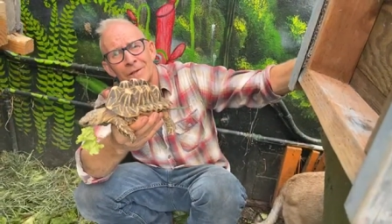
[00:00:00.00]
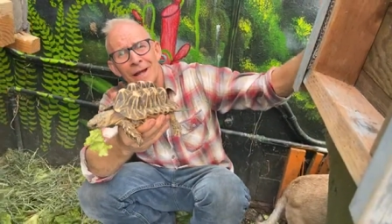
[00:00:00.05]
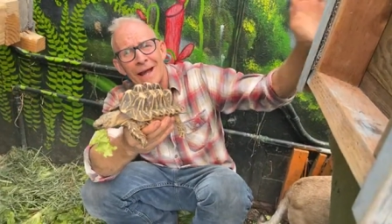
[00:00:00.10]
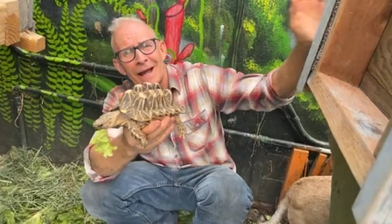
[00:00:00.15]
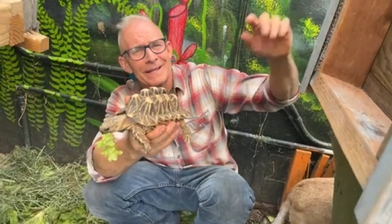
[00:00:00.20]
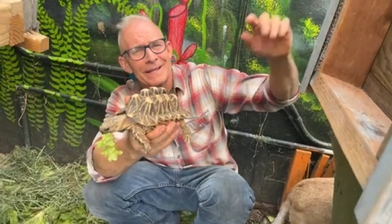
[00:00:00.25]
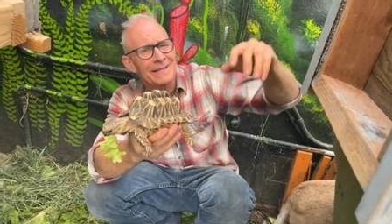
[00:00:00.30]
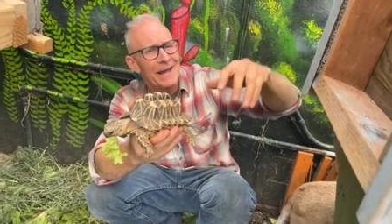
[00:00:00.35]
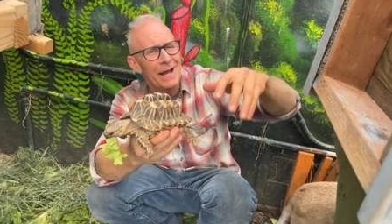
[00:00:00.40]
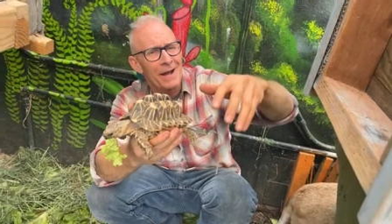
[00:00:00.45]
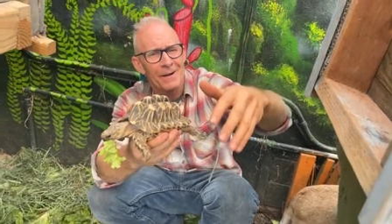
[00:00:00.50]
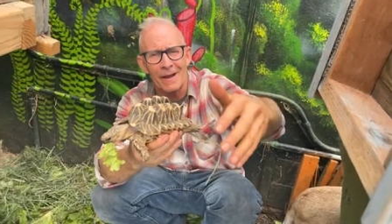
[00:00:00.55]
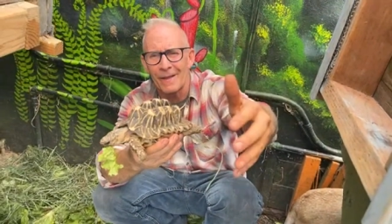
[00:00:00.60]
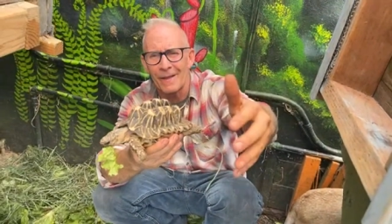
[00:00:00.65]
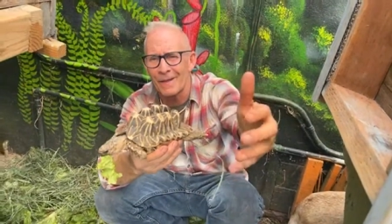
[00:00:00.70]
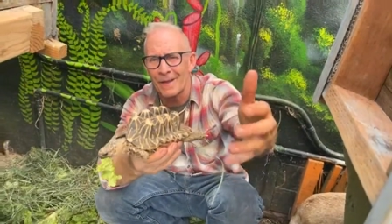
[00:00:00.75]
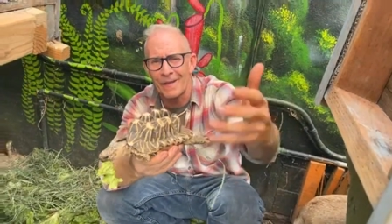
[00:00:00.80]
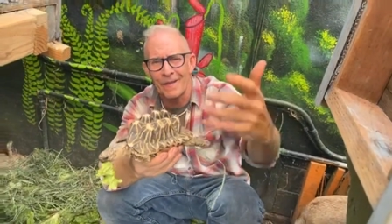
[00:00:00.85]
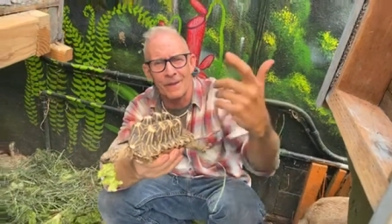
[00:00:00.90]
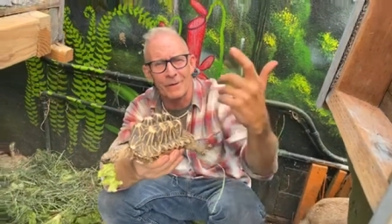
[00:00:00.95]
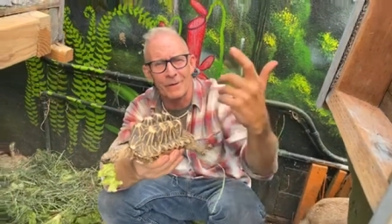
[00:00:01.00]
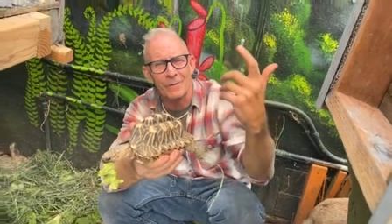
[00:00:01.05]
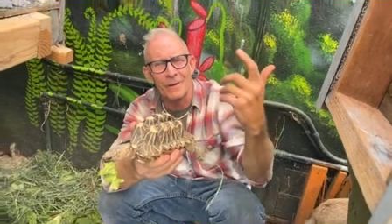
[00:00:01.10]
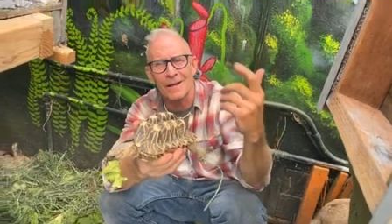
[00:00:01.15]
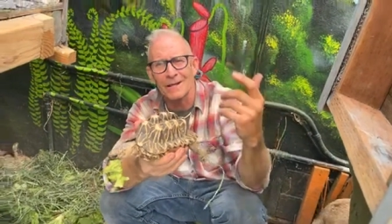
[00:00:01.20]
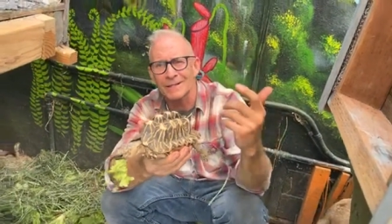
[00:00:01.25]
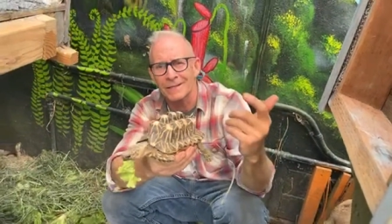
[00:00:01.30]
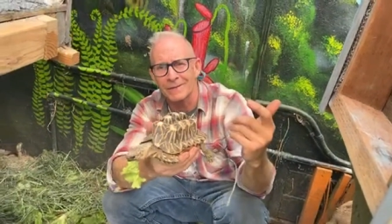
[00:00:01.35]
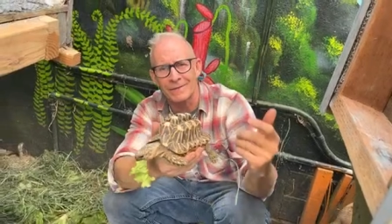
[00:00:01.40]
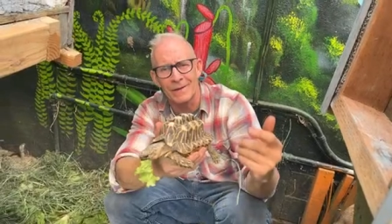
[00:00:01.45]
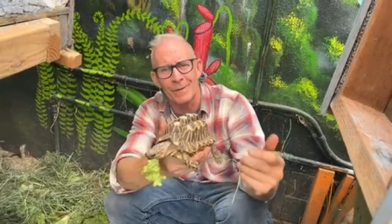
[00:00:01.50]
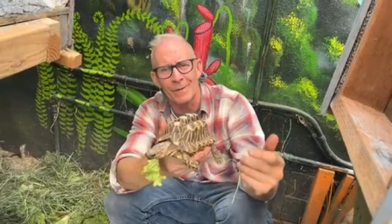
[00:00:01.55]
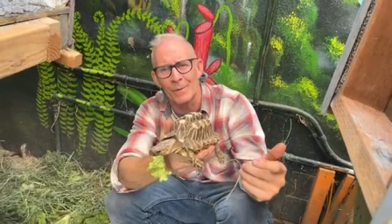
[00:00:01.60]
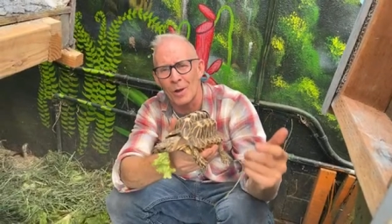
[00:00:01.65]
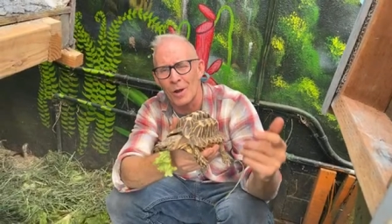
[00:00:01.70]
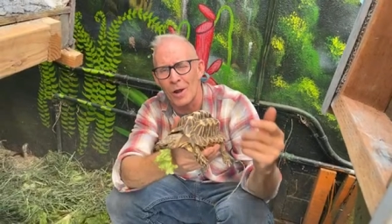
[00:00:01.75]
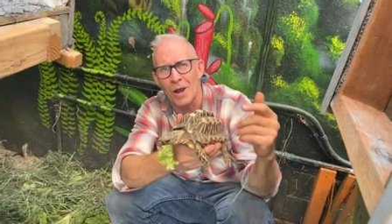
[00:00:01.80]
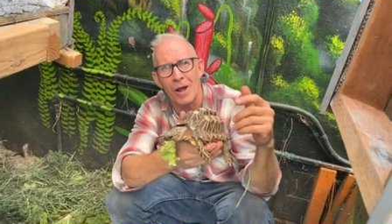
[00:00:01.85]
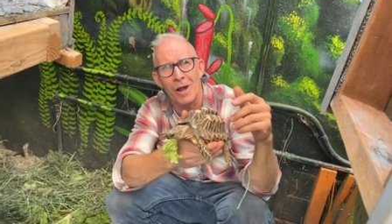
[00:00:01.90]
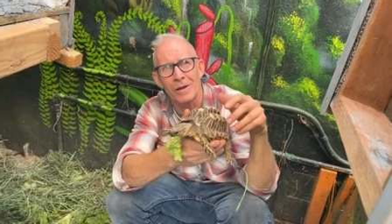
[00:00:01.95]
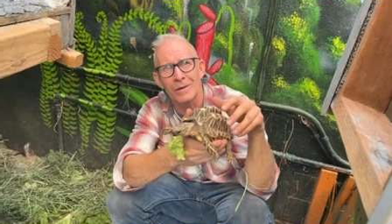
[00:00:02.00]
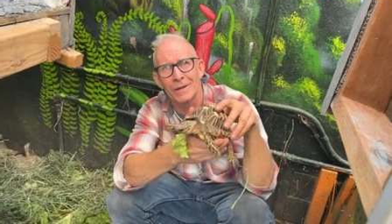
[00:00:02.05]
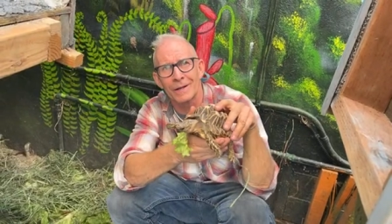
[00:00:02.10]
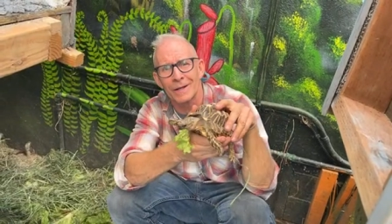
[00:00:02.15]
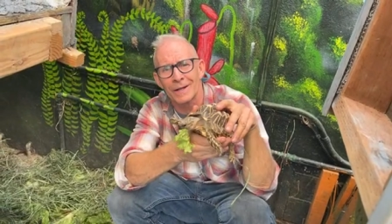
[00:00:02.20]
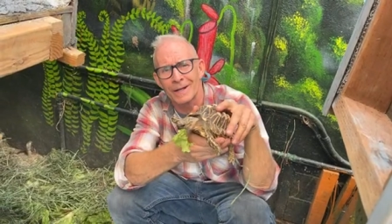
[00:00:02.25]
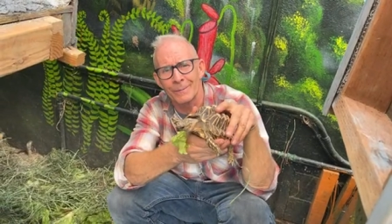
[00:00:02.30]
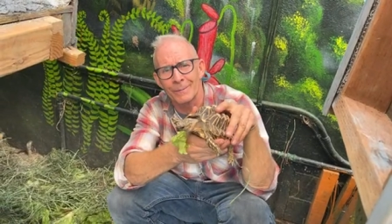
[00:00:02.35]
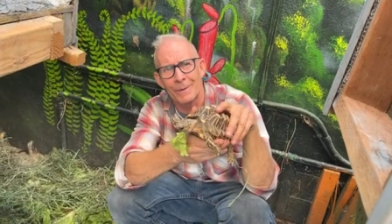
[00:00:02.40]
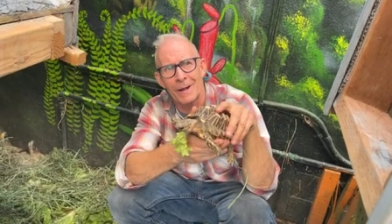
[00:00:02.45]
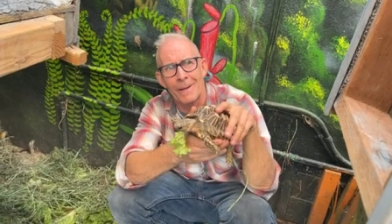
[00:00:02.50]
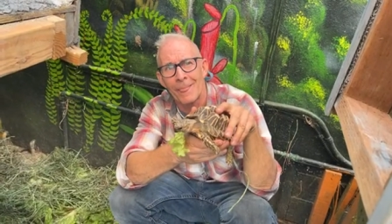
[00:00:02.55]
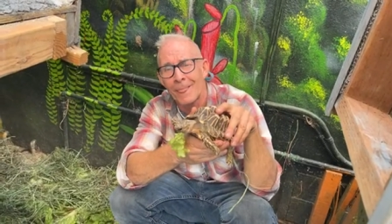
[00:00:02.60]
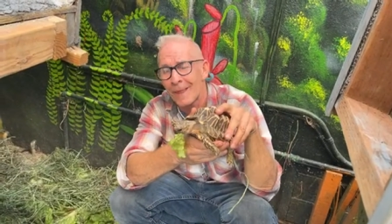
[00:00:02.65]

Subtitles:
guys out, and then the rest of them are all gonna come out.